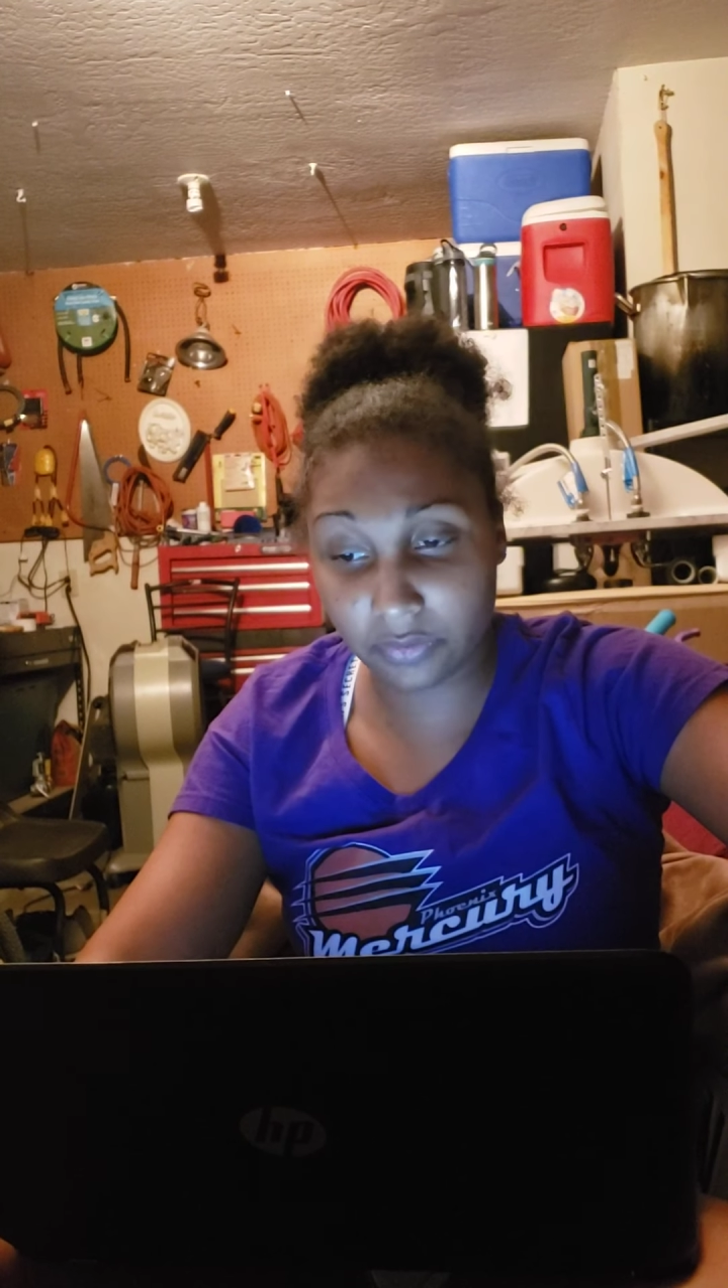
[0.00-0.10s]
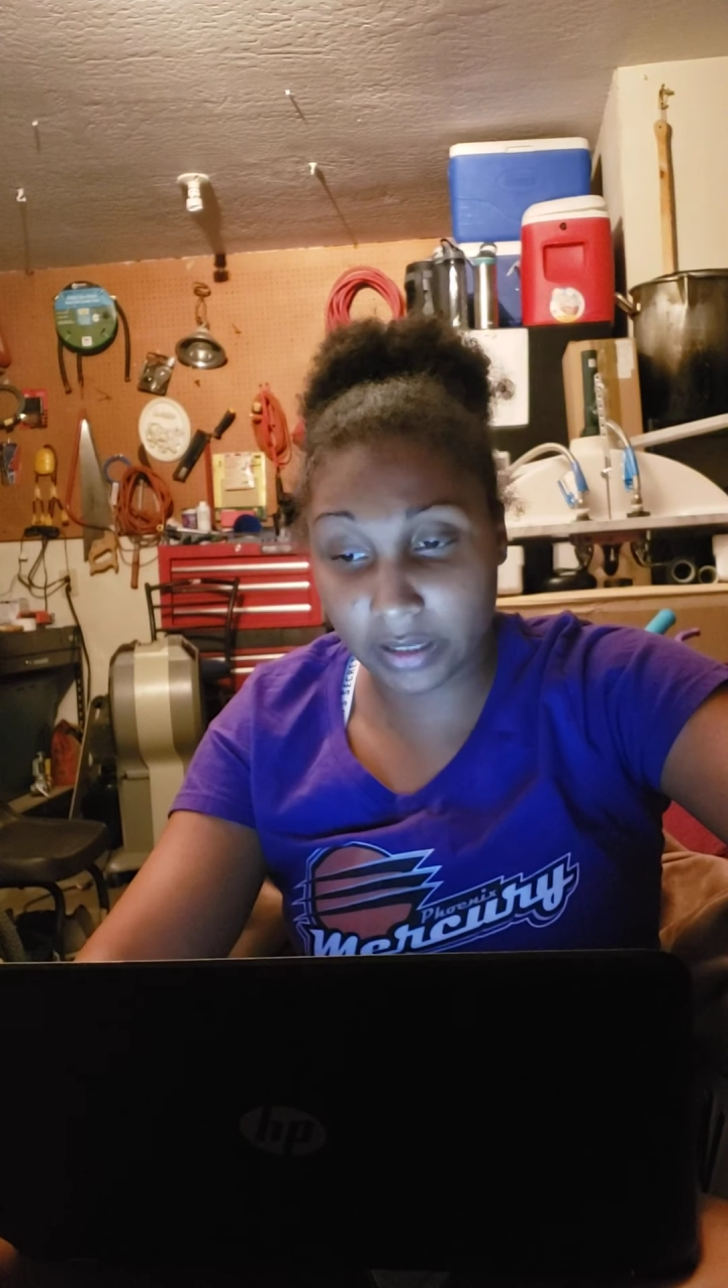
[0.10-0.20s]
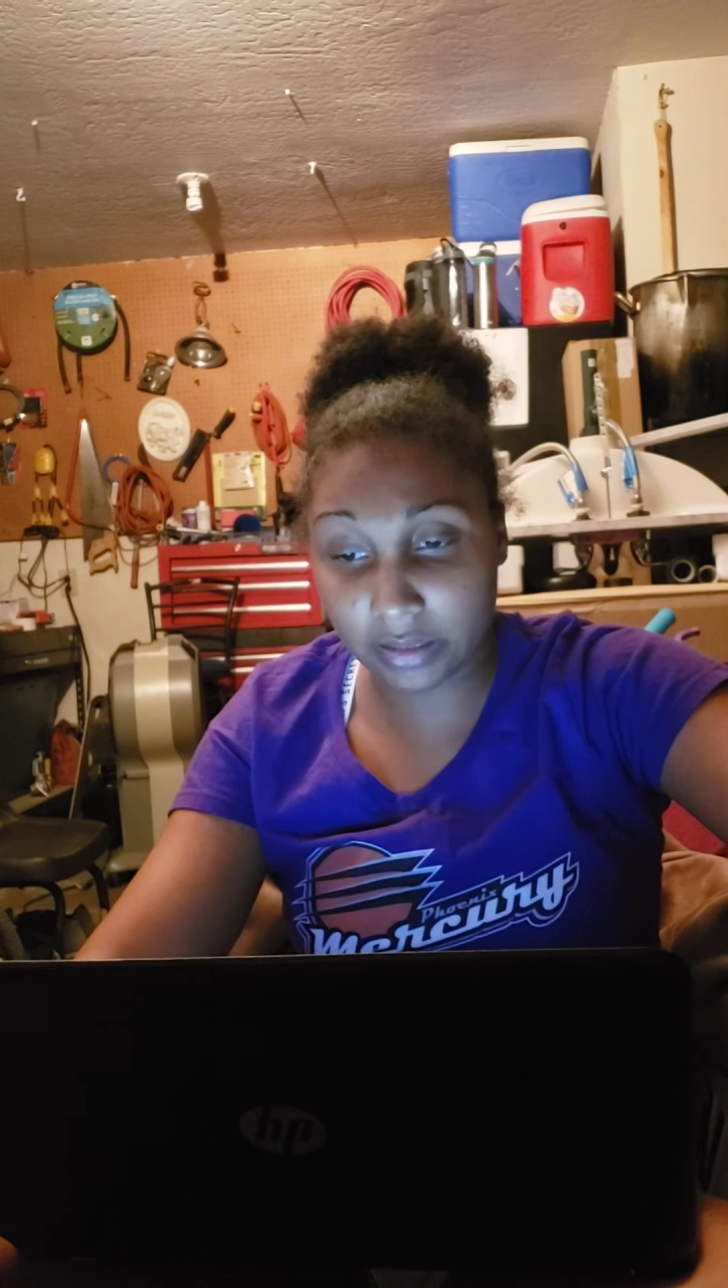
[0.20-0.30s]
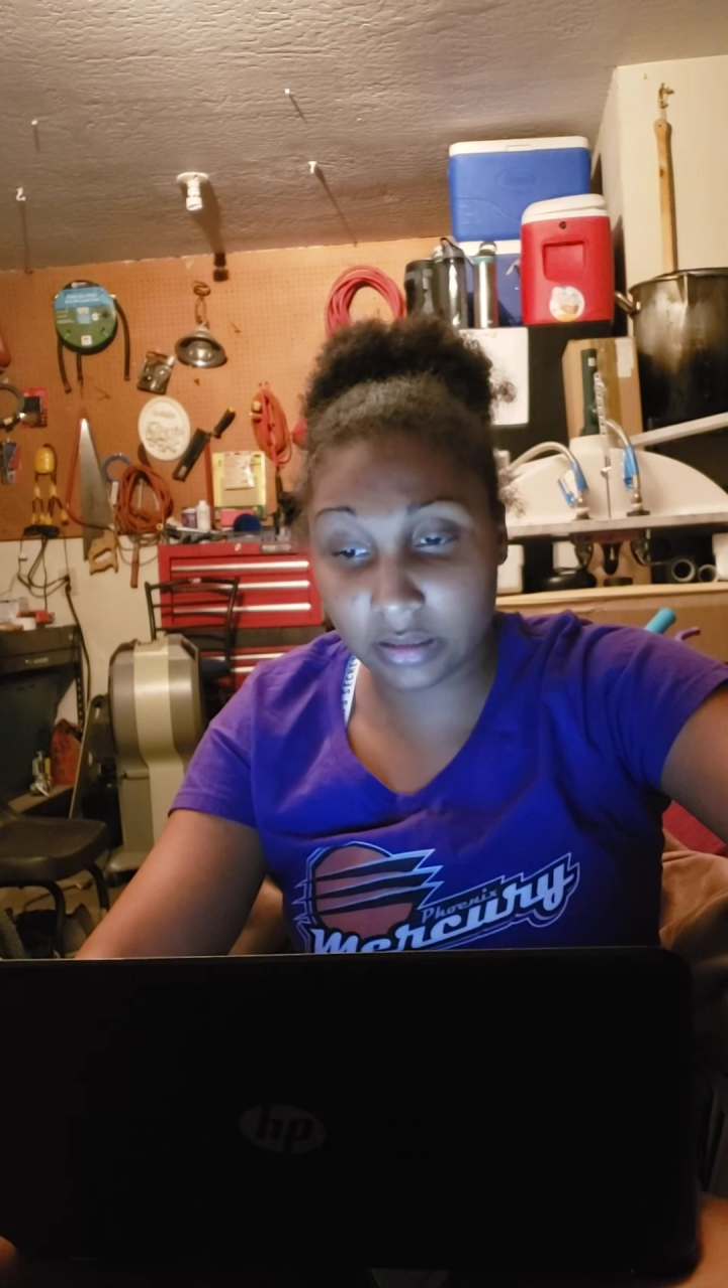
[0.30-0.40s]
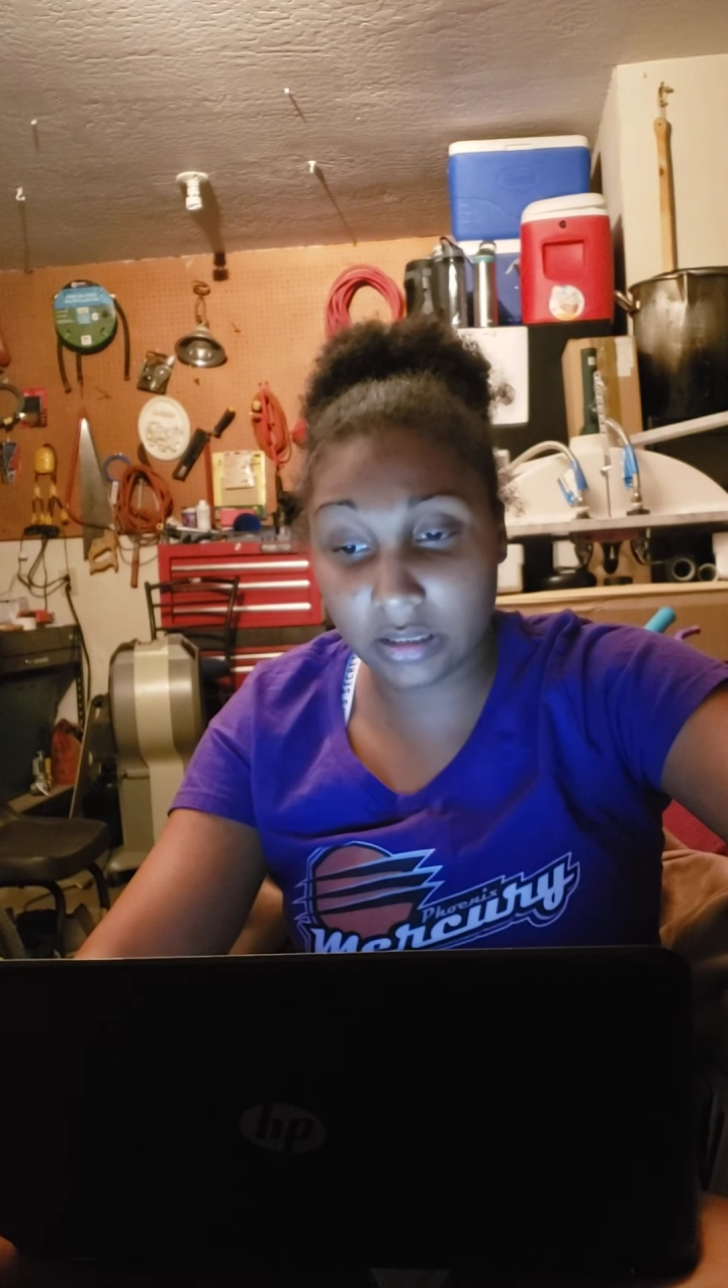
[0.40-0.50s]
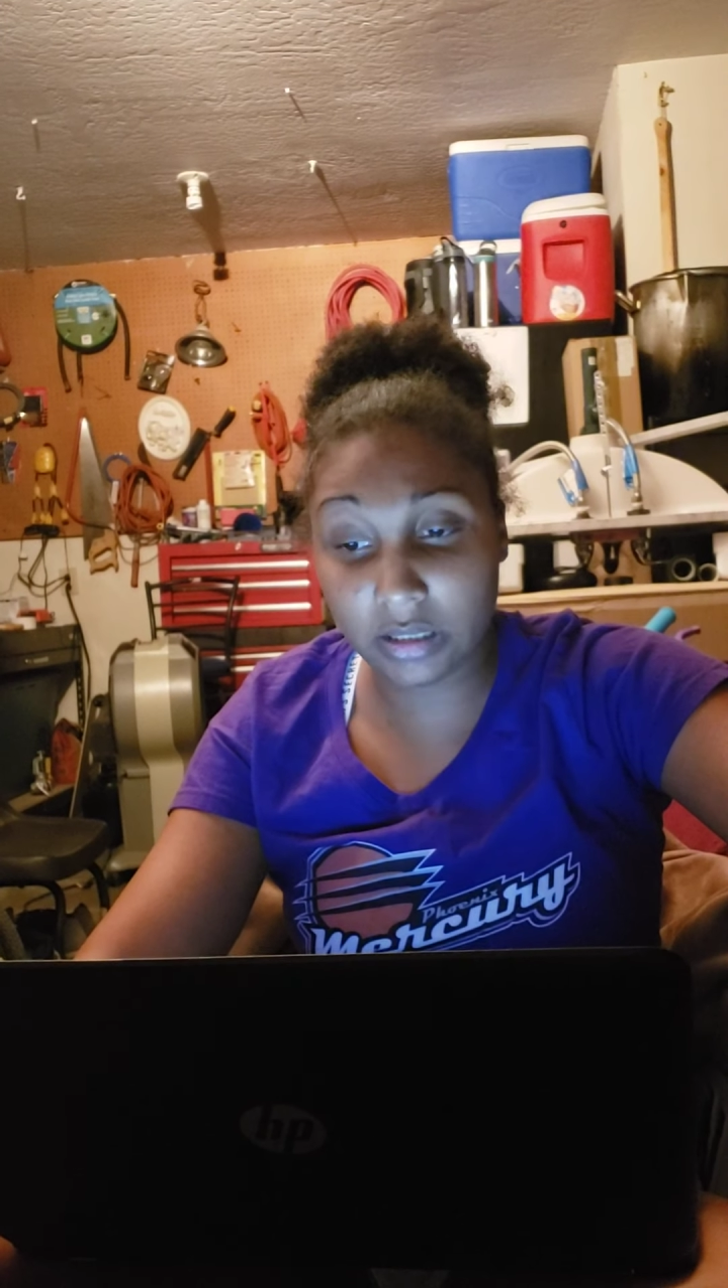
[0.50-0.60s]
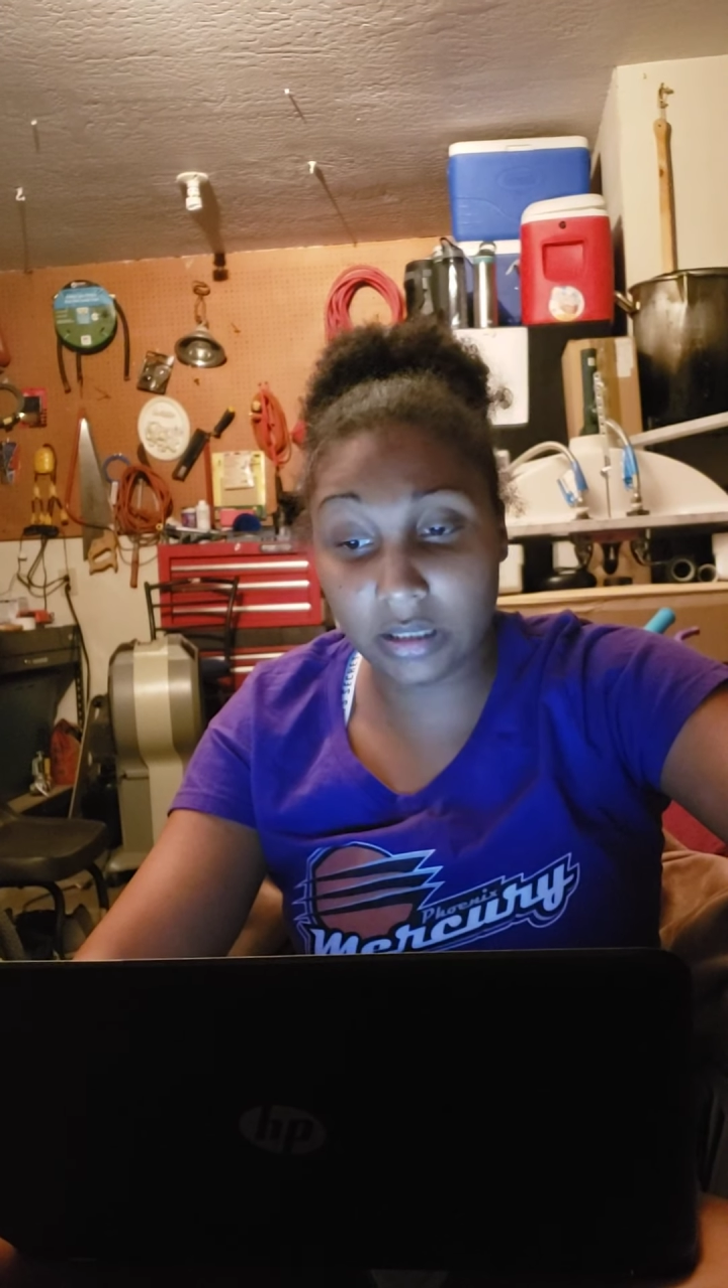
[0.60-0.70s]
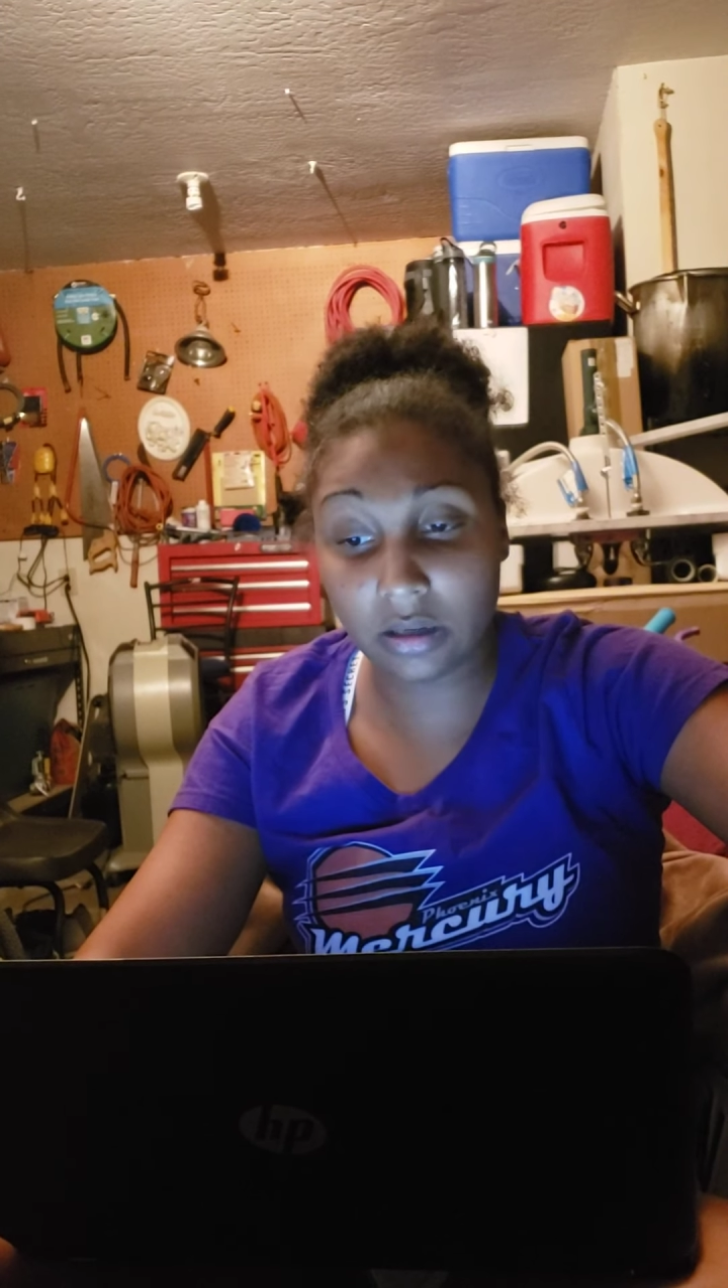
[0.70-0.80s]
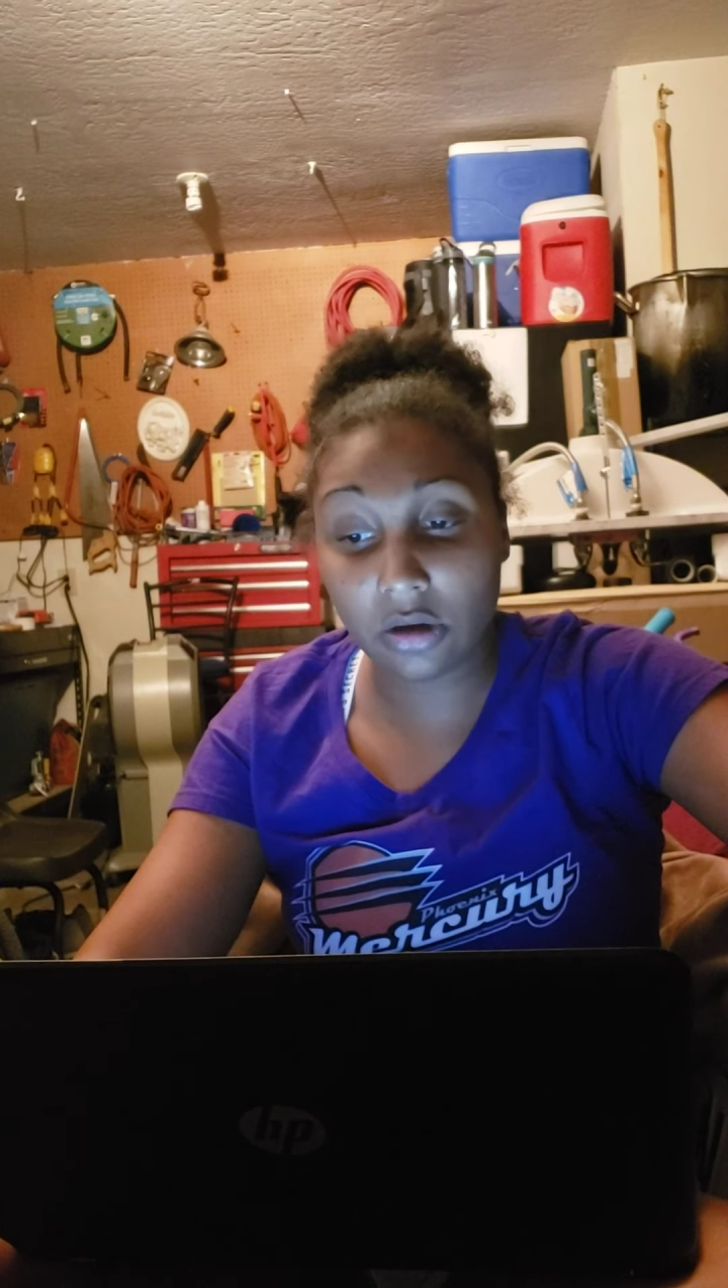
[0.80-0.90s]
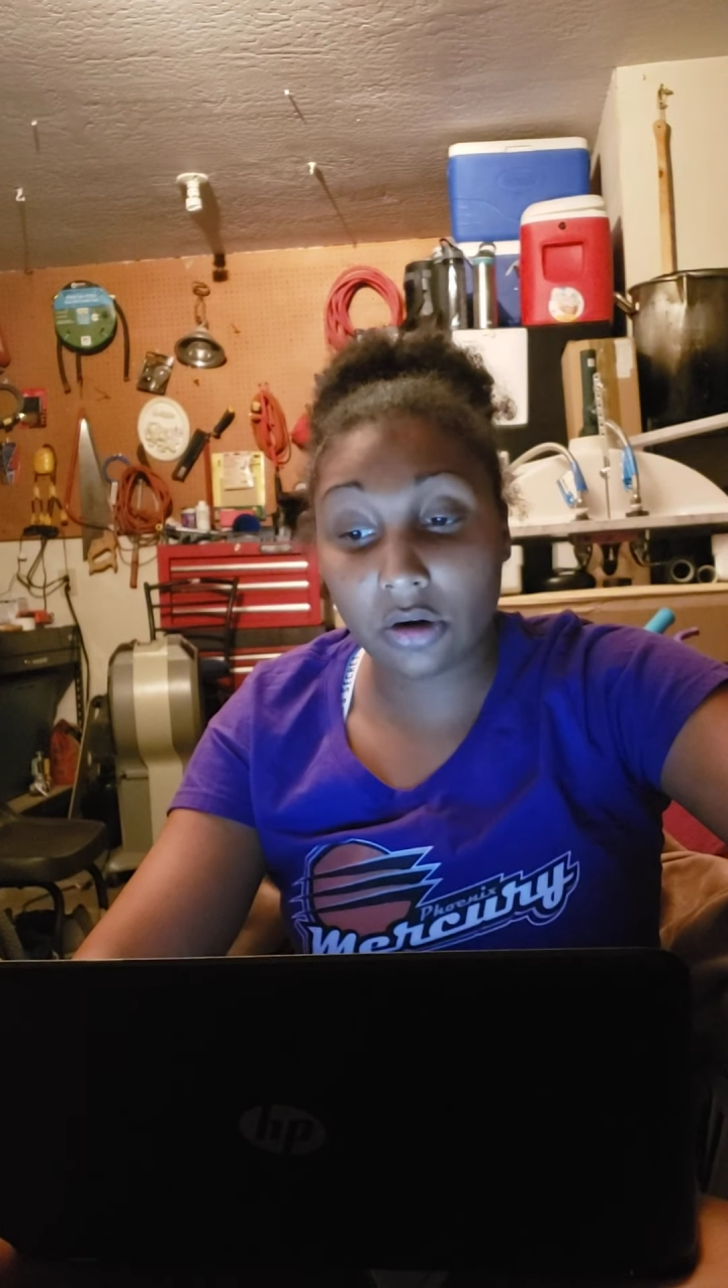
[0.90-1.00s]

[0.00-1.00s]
that the